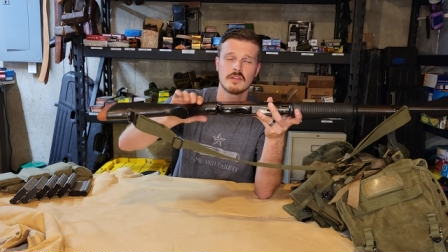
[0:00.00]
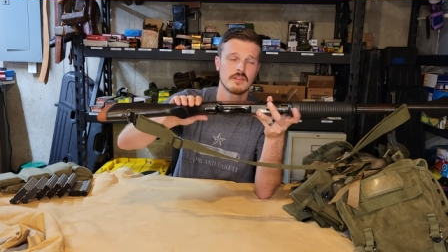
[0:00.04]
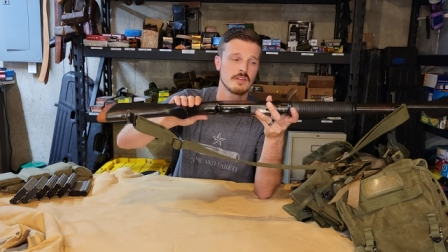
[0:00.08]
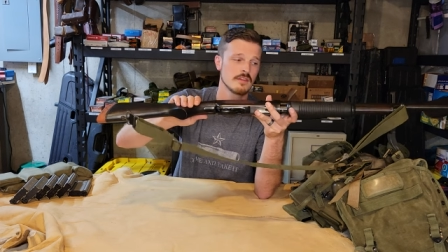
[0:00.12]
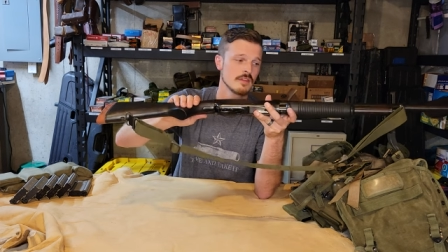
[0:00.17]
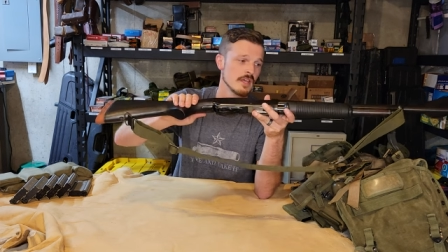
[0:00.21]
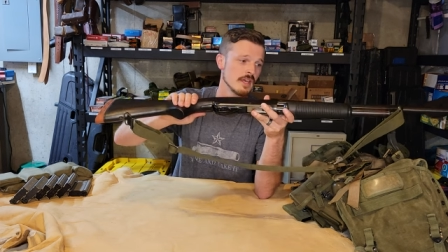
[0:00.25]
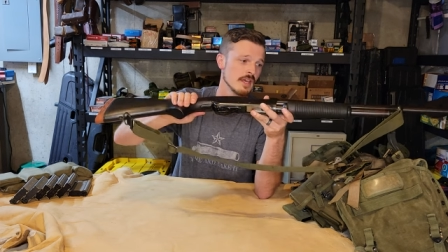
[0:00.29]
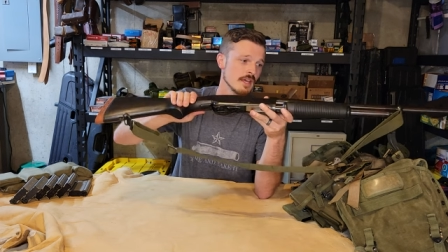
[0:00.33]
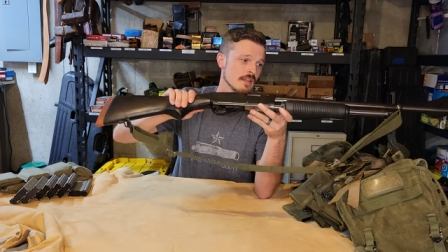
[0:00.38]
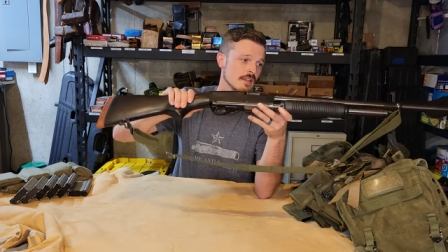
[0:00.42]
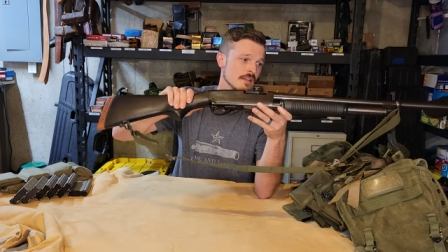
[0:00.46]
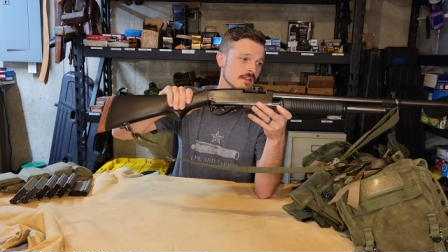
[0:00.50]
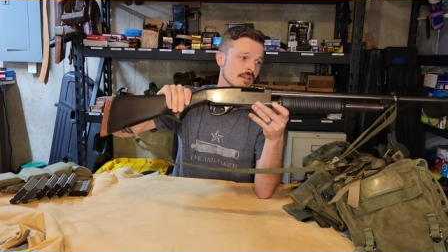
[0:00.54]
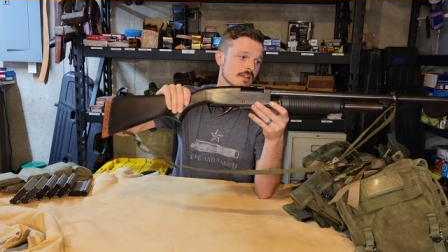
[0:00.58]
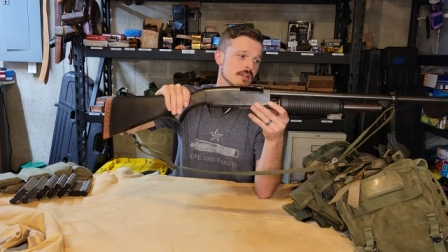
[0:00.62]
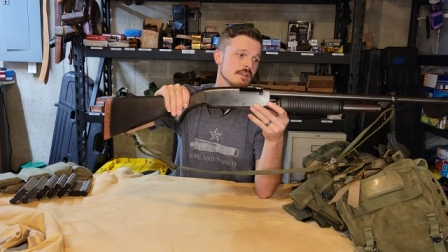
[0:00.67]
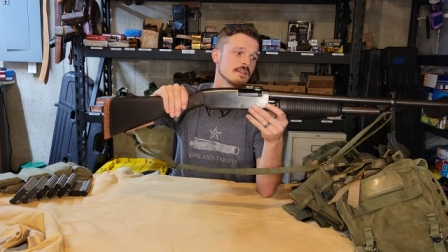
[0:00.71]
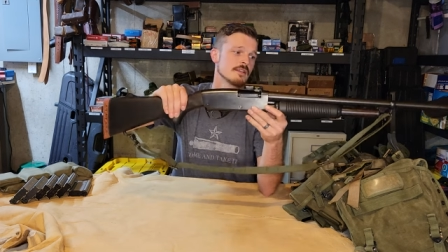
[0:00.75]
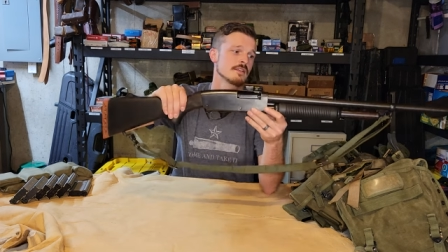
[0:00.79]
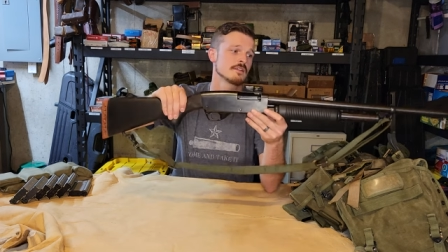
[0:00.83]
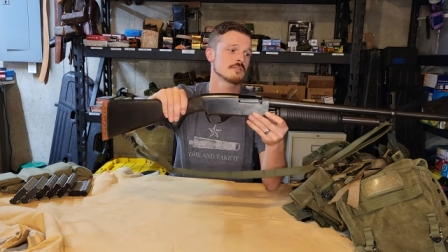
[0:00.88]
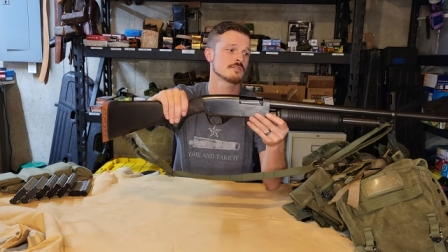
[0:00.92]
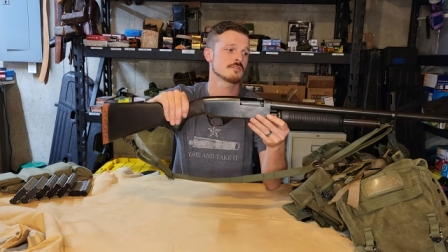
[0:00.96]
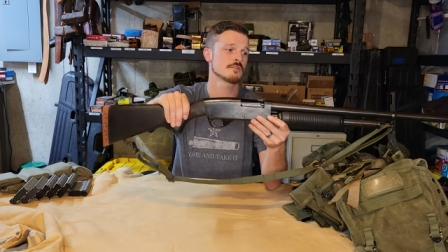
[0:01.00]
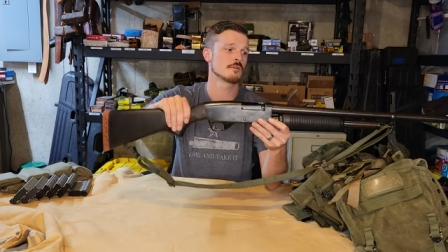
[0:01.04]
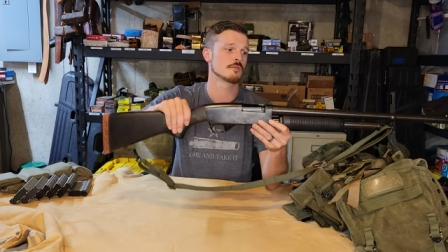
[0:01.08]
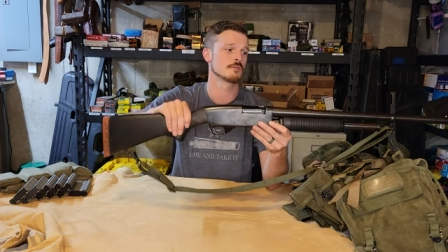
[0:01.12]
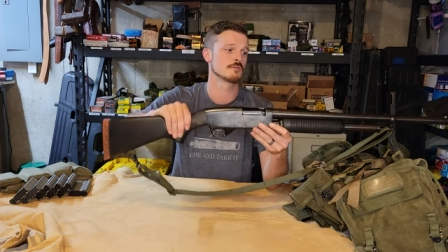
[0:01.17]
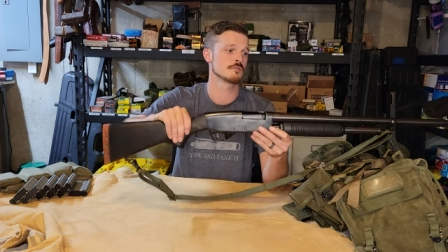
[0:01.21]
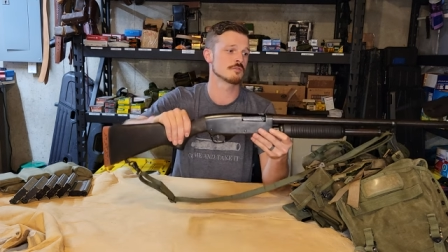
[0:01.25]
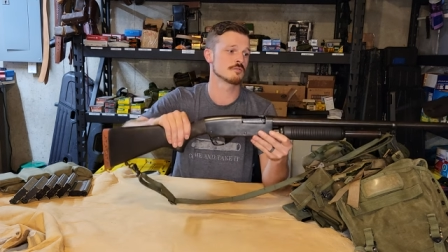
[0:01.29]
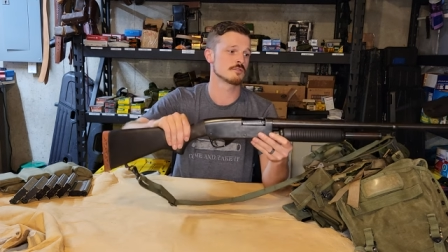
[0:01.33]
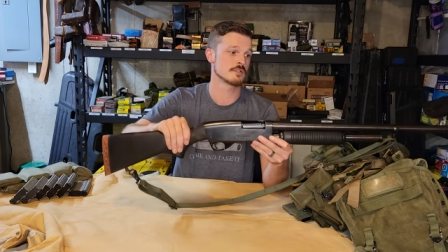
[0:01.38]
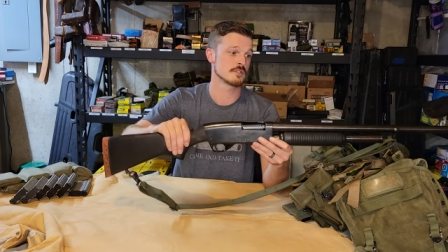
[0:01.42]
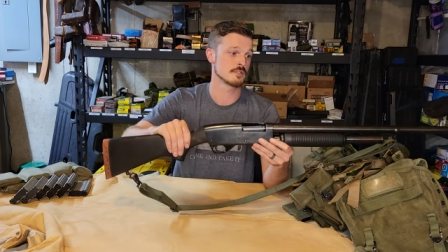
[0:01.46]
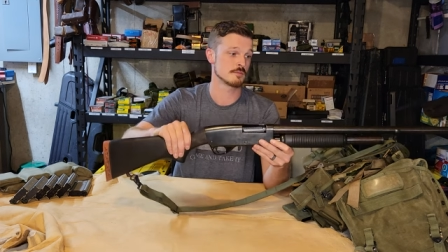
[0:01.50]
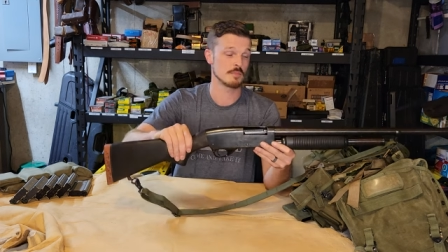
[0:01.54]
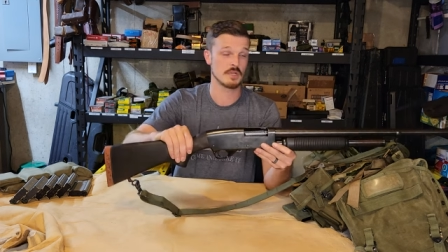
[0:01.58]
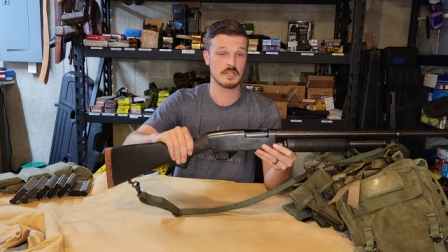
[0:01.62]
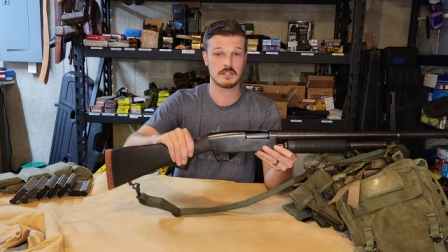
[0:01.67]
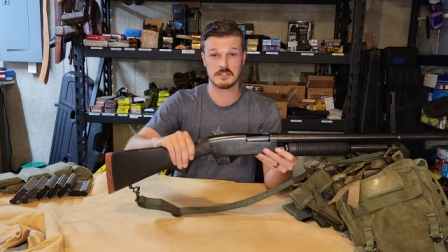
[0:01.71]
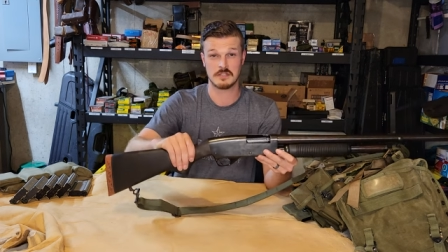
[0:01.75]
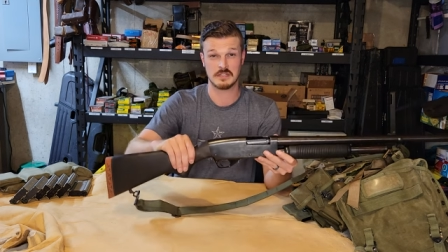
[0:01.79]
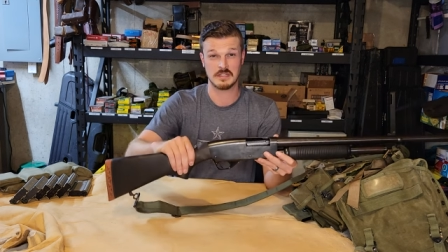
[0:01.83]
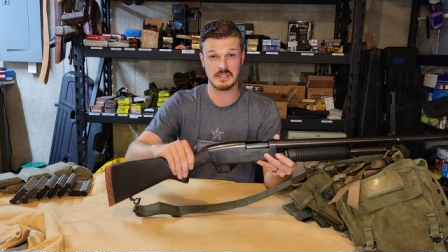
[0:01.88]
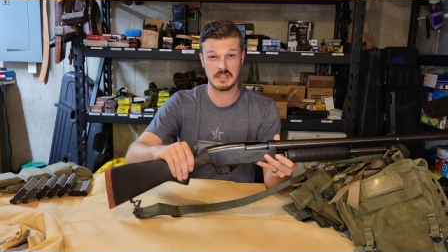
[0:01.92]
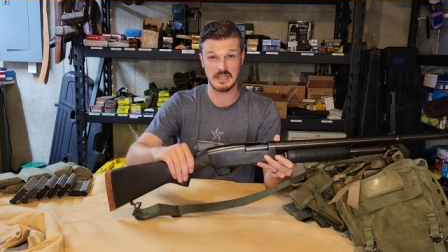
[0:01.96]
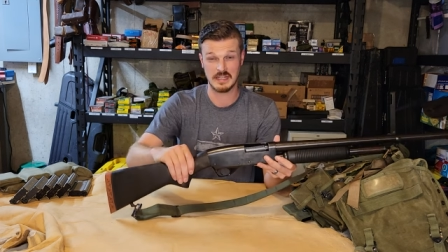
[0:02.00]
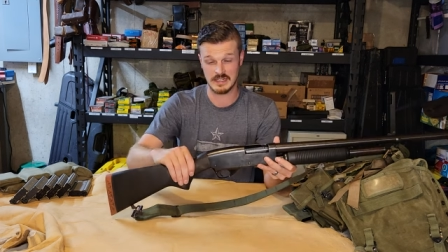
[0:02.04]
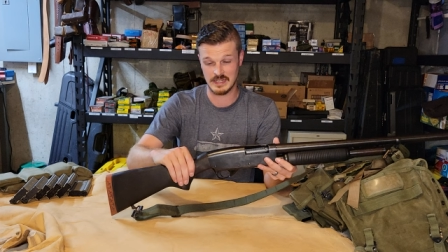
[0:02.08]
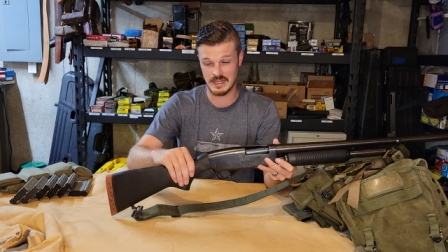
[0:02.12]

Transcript: that soldiers, especially in that